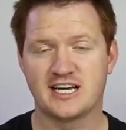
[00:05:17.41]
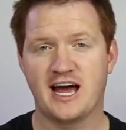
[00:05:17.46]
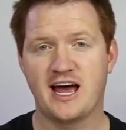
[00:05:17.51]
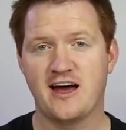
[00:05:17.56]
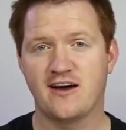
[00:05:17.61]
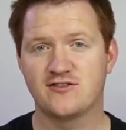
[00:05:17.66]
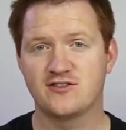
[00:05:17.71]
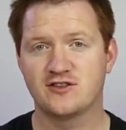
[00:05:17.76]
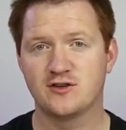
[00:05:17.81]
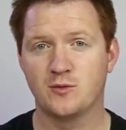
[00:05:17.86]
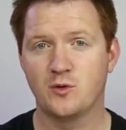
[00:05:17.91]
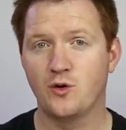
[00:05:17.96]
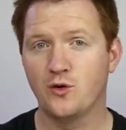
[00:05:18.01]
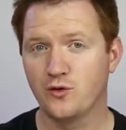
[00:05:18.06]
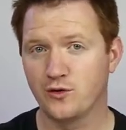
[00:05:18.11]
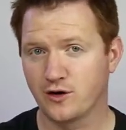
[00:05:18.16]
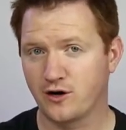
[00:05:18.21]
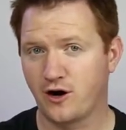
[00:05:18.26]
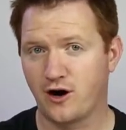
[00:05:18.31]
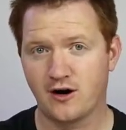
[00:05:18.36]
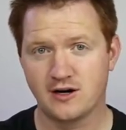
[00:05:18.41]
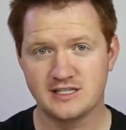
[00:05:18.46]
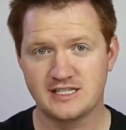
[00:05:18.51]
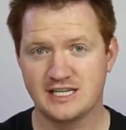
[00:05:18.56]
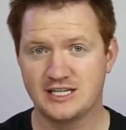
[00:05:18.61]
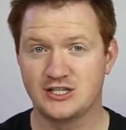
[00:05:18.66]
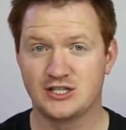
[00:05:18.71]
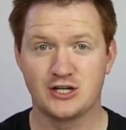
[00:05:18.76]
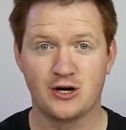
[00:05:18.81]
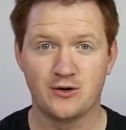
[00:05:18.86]
I have some older cars
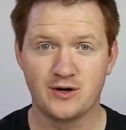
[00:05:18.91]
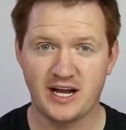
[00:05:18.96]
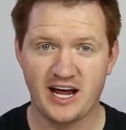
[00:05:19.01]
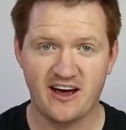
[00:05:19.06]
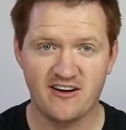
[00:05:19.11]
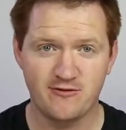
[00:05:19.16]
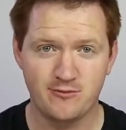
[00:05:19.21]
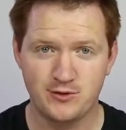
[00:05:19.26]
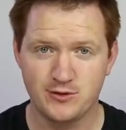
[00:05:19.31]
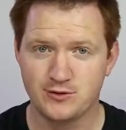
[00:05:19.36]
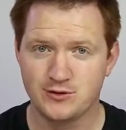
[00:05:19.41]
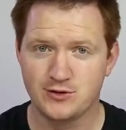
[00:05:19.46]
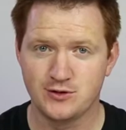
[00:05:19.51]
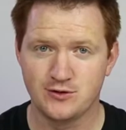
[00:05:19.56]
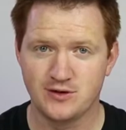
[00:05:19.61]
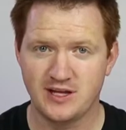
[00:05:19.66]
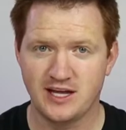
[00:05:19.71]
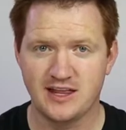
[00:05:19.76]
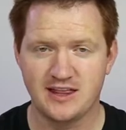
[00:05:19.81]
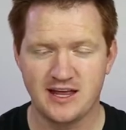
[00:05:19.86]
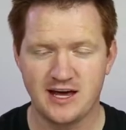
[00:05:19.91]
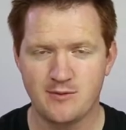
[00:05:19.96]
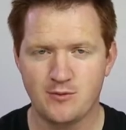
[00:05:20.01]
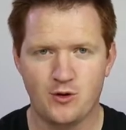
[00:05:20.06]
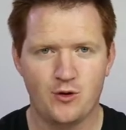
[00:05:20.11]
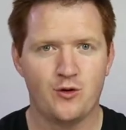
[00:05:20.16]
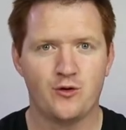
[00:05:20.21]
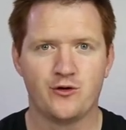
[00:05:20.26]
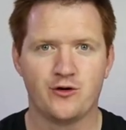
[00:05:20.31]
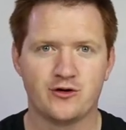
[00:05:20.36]
that don't have Bluetooth in them,
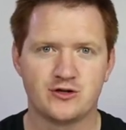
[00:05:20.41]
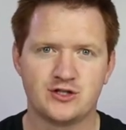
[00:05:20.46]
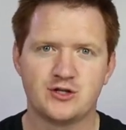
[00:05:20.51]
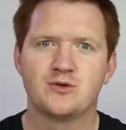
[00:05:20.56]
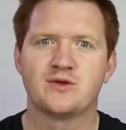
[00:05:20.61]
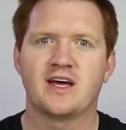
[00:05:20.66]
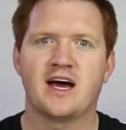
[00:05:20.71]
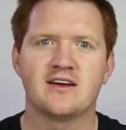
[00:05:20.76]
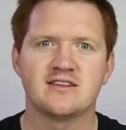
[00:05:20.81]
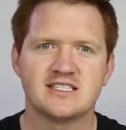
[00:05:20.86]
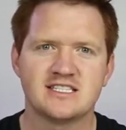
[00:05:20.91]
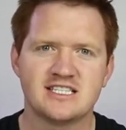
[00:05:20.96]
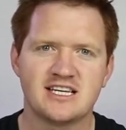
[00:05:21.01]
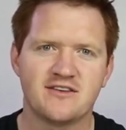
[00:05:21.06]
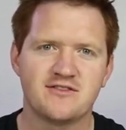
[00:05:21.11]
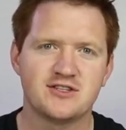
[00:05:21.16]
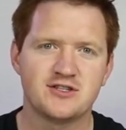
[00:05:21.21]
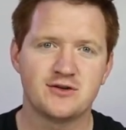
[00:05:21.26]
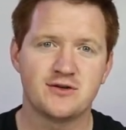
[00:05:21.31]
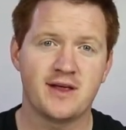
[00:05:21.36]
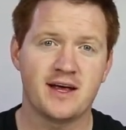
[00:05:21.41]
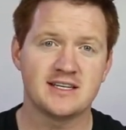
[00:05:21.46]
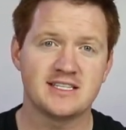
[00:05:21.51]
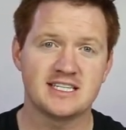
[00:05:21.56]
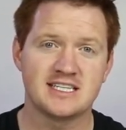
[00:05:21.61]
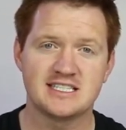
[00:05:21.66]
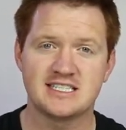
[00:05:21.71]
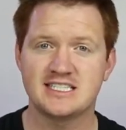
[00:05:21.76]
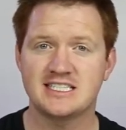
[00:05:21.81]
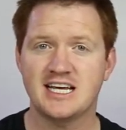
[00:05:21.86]
older 2007,
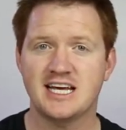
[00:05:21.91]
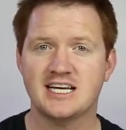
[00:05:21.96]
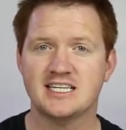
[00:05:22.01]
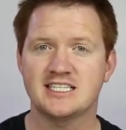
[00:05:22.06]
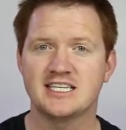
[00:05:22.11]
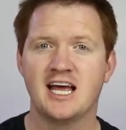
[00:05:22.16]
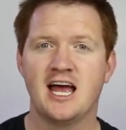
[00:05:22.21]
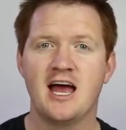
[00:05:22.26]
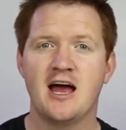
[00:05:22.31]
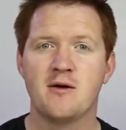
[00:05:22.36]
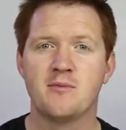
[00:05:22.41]
2006,